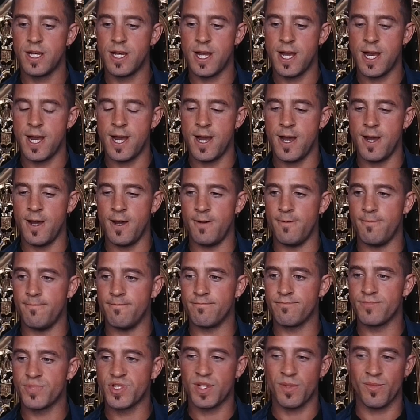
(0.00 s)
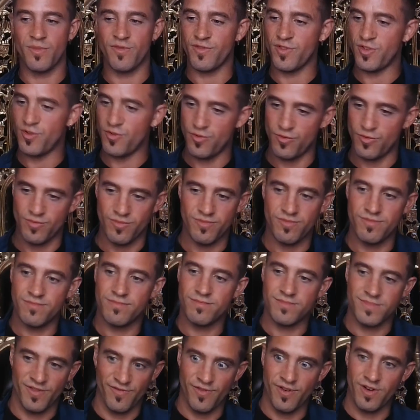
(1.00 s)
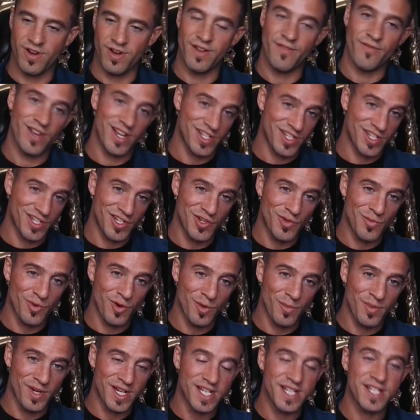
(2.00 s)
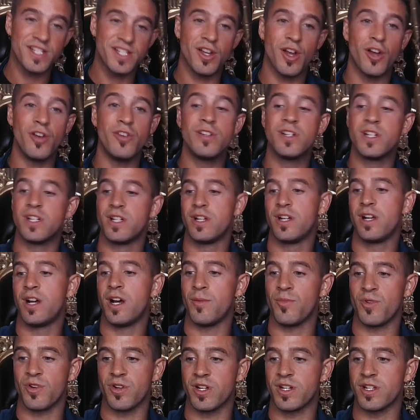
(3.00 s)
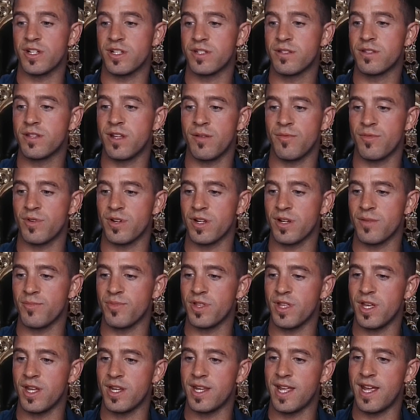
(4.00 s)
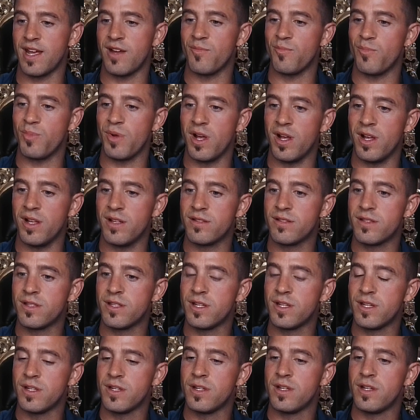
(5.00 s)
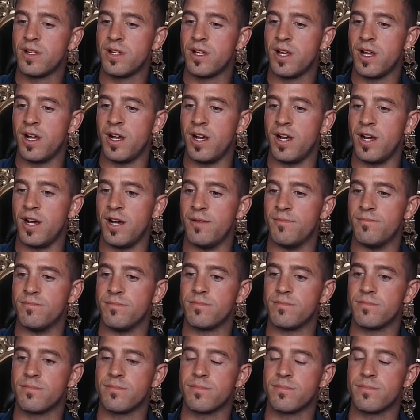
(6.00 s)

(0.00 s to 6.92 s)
Some of you are very invested in your properties, so I'm not gonna put that down, but um,